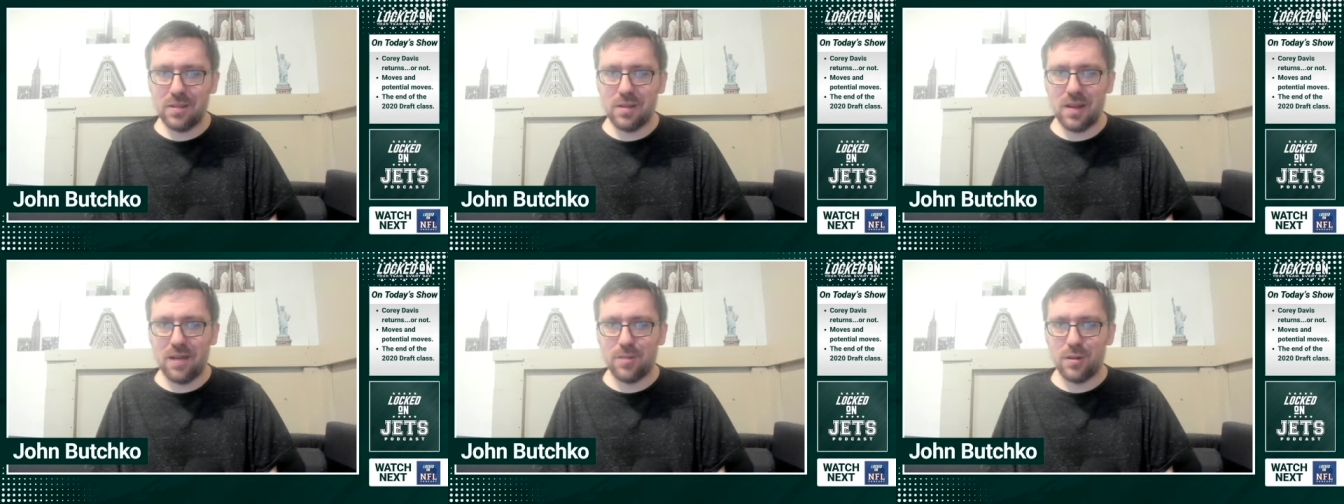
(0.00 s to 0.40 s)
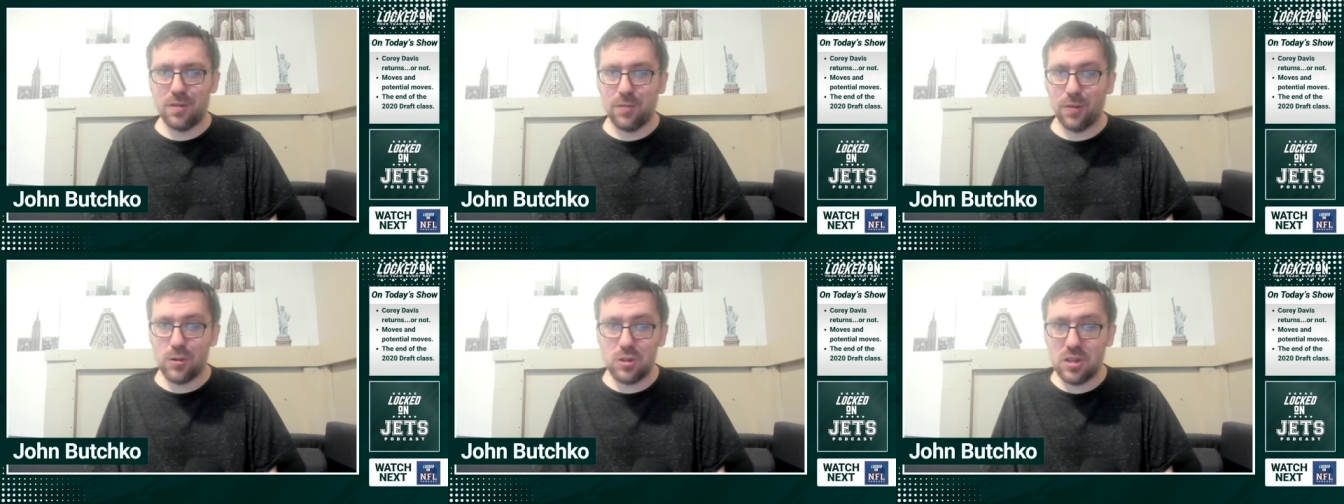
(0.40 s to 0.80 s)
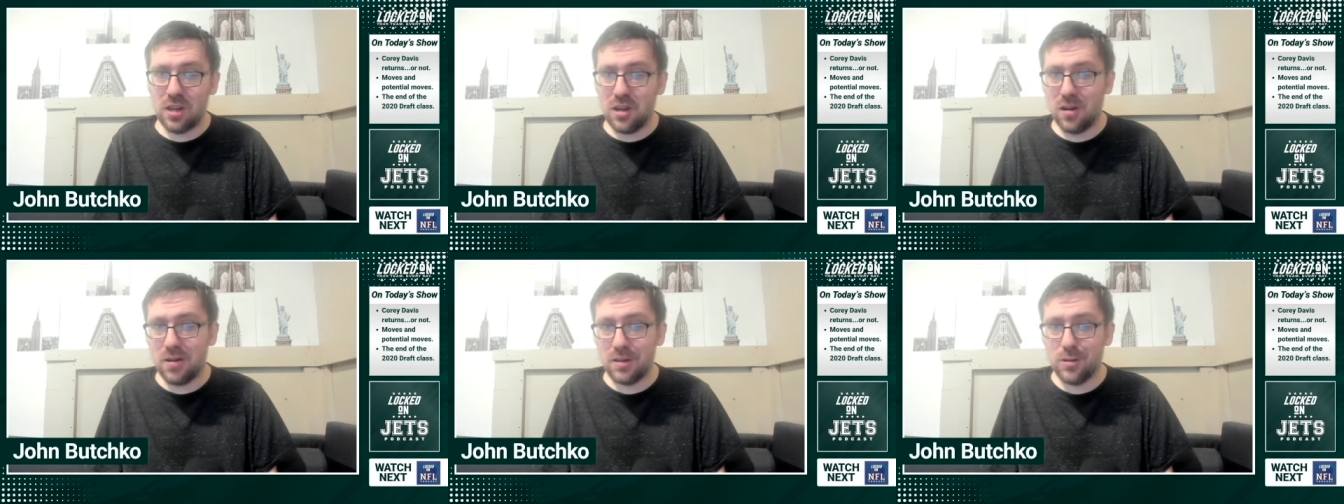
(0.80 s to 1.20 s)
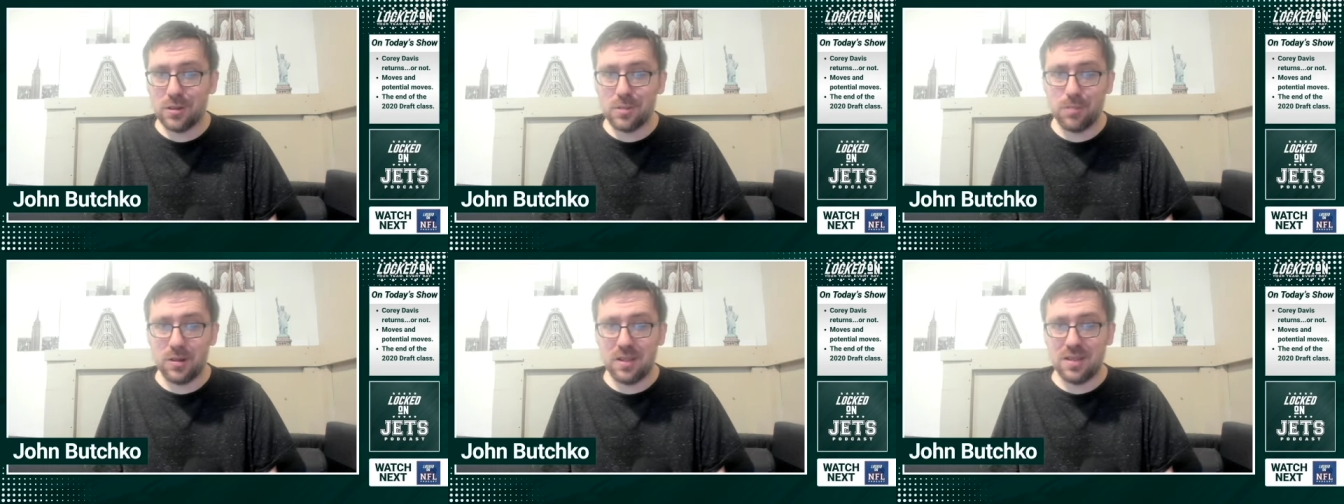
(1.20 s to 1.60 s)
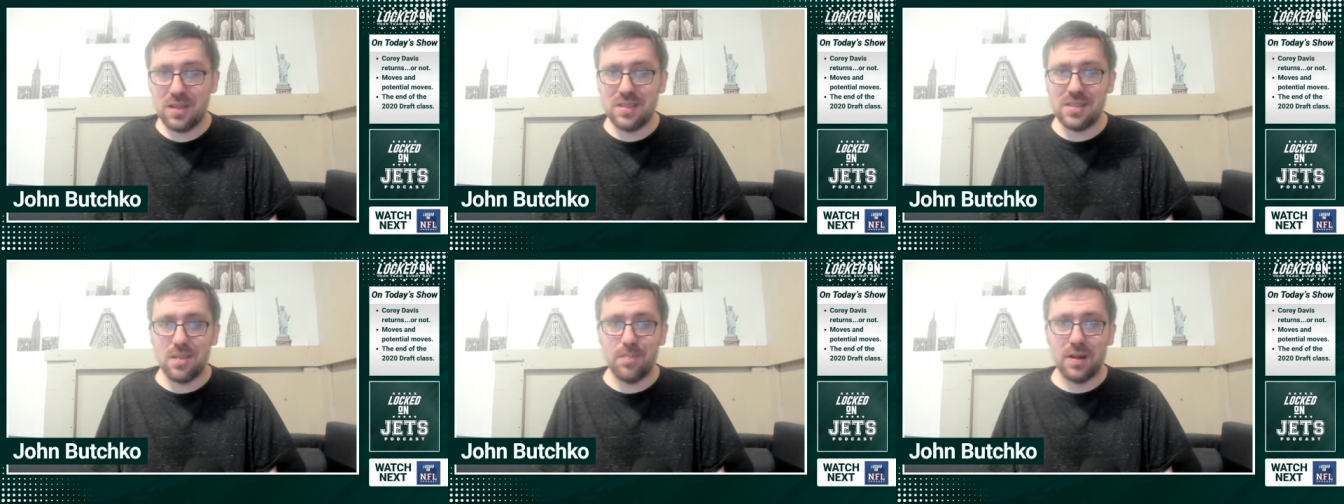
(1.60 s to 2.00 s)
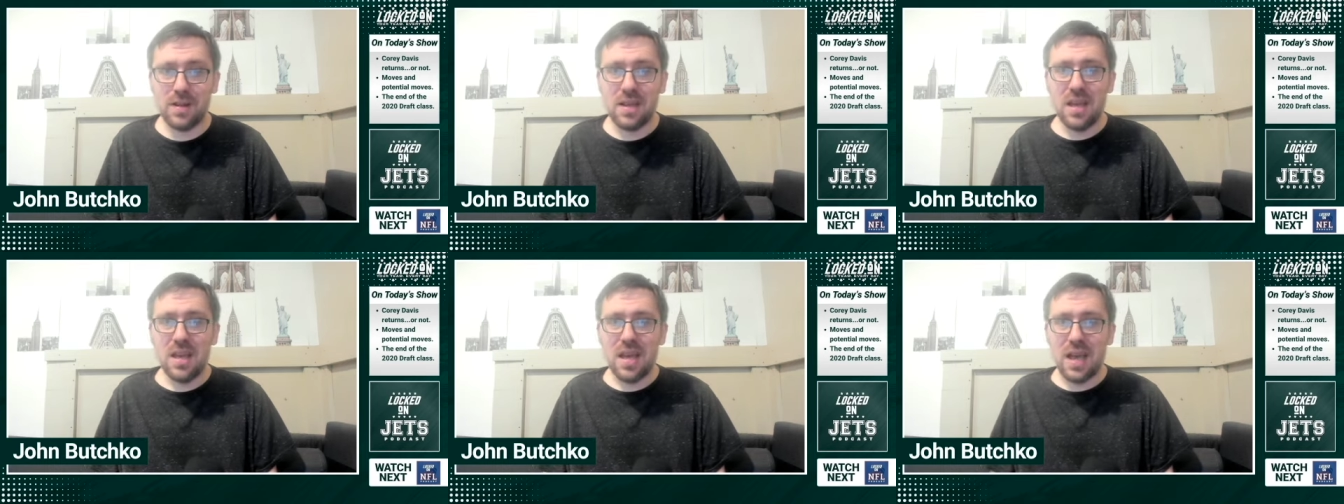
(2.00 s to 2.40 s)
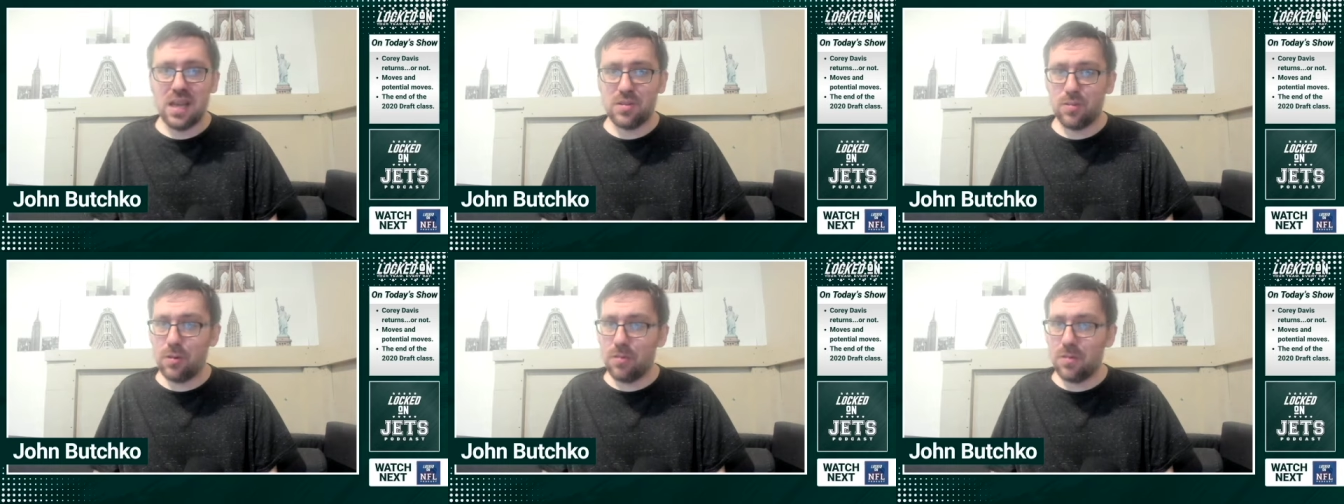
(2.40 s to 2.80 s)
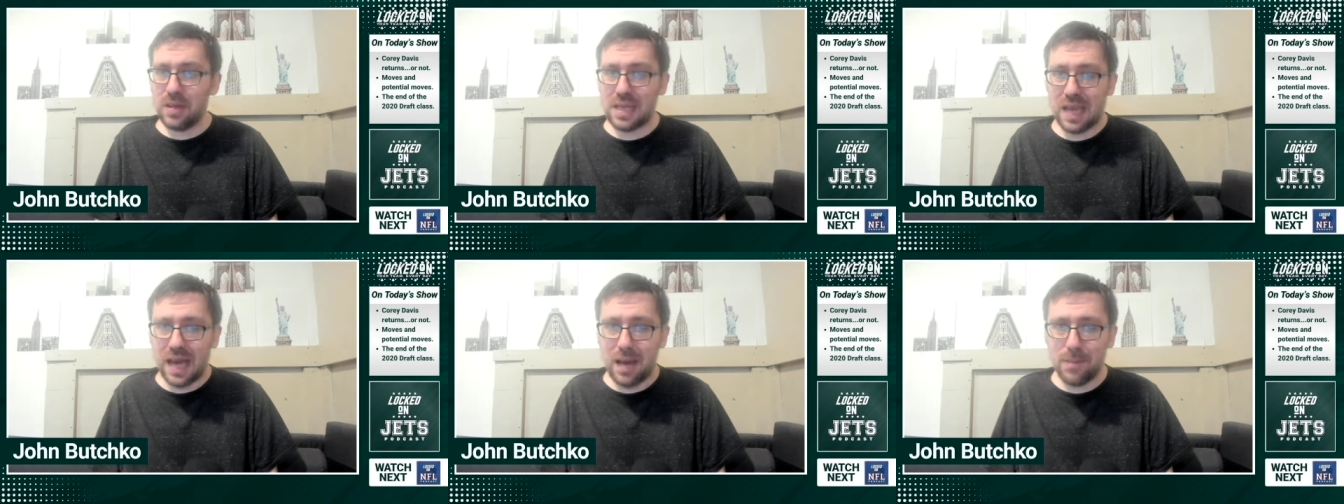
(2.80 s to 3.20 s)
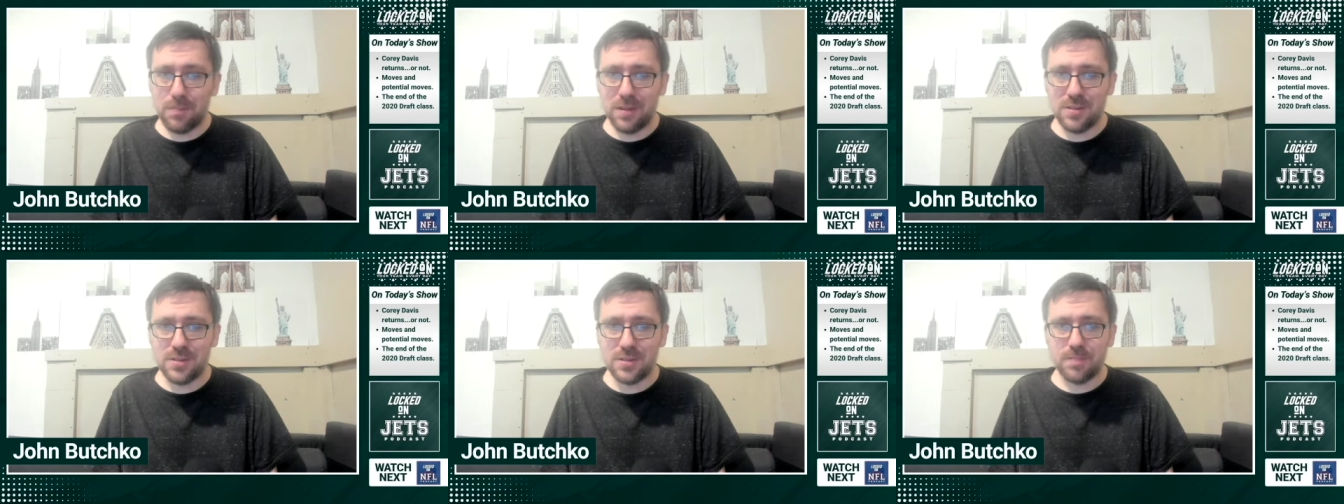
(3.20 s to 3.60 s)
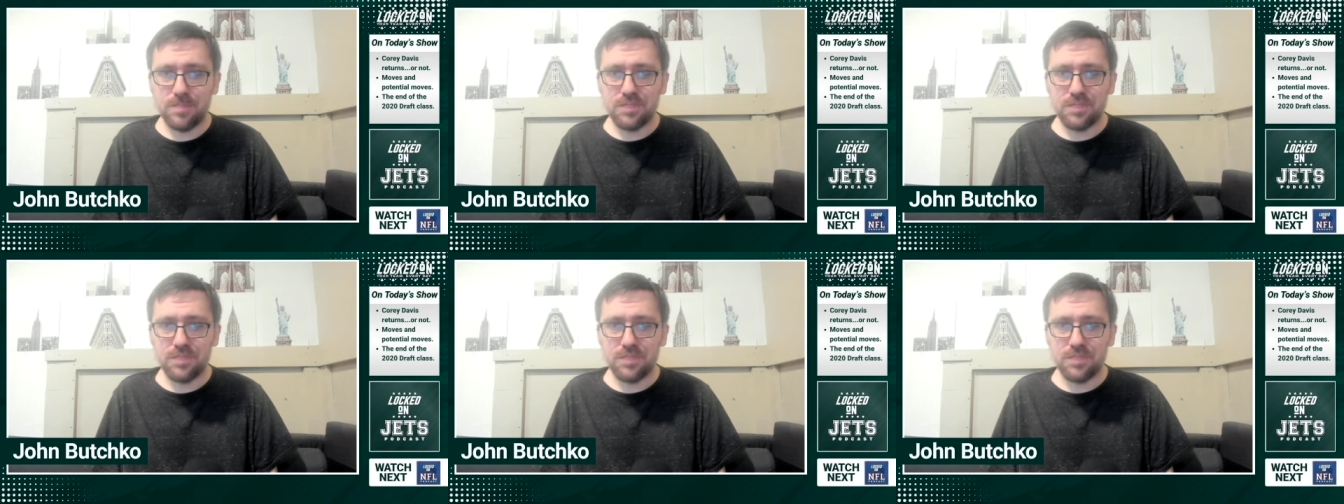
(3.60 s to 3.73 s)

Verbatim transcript: after the first year it looked pretty decent but as frequently happens